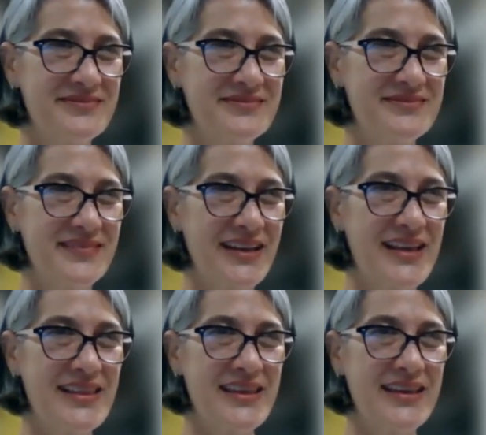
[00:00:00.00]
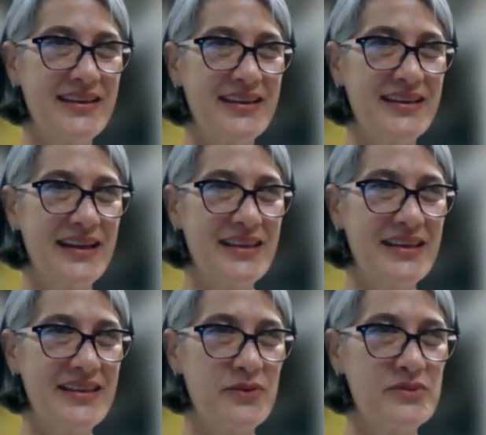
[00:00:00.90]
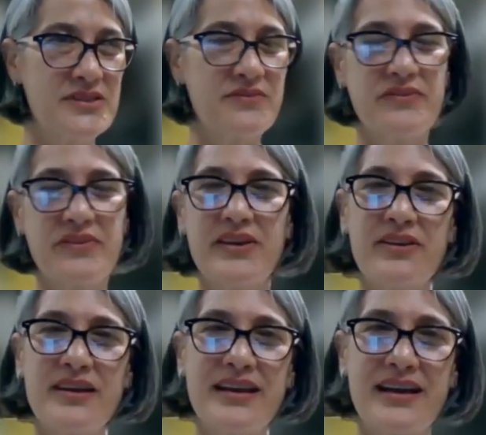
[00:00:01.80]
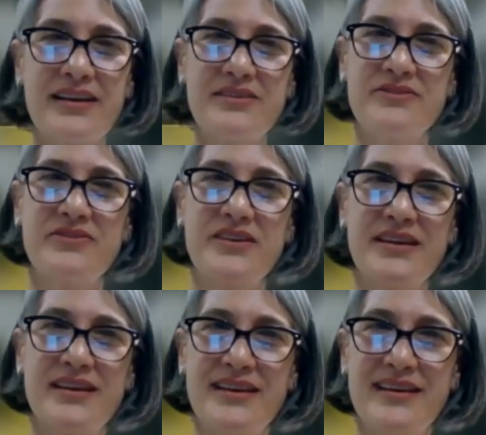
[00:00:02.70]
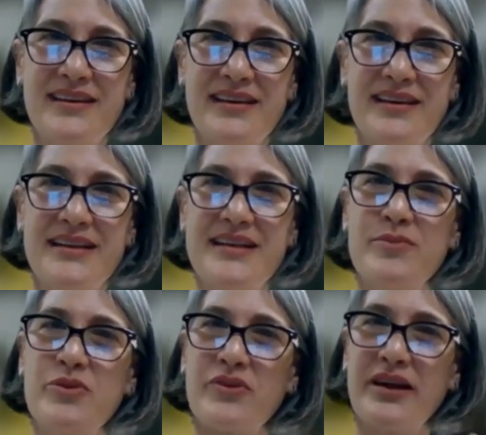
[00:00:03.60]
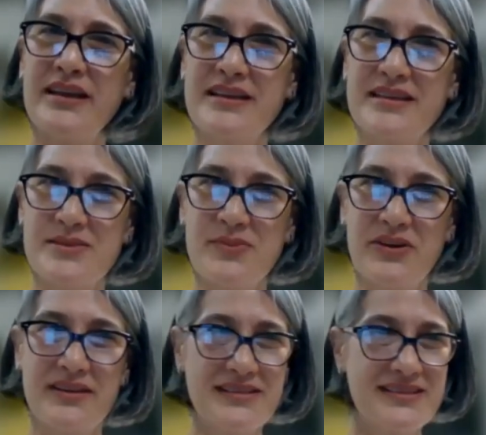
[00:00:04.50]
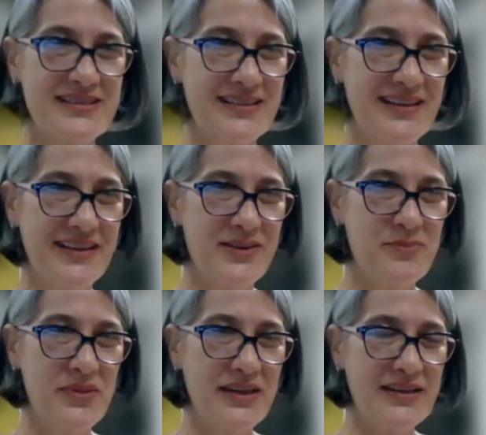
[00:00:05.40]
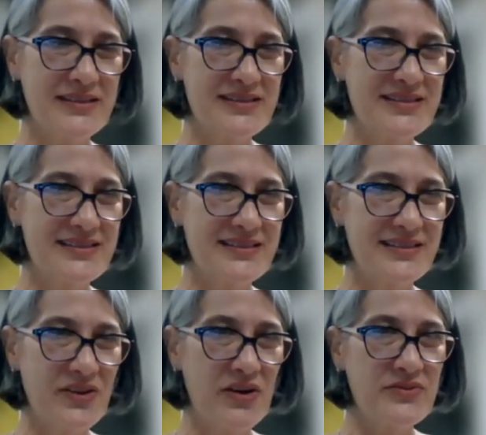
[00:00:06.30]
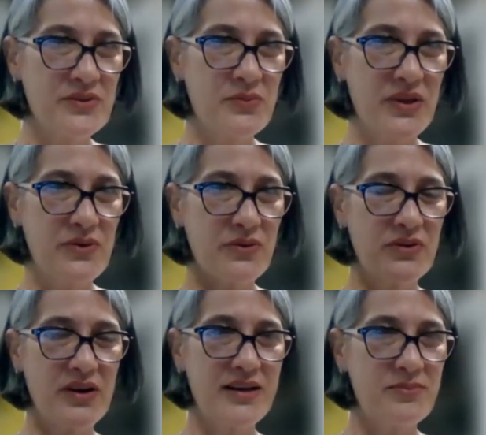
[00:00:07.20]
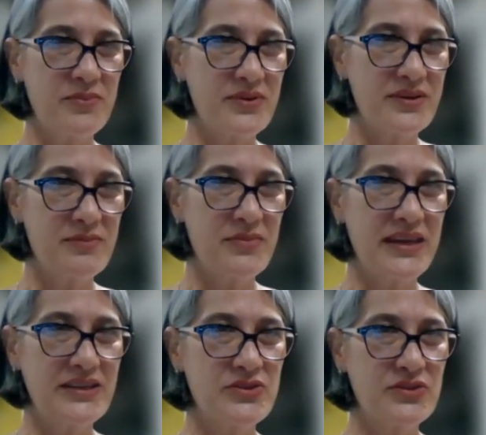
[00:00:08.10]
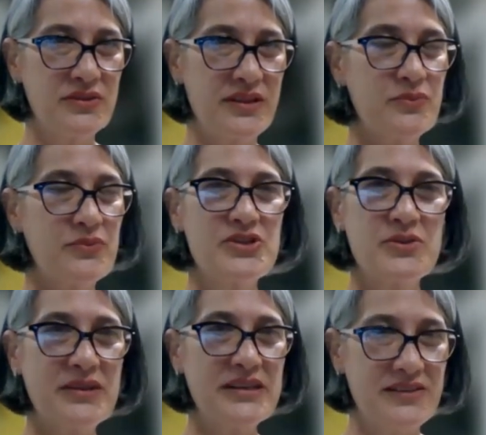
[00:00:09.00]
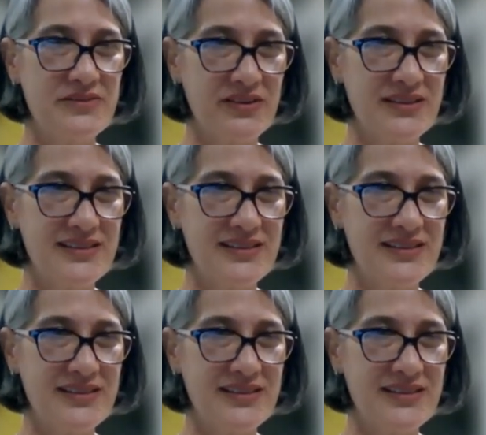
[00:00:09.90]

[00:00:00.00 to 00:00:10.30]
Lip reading: And I think that was a very kind of liberating experience, because often we grow up being told that we should be different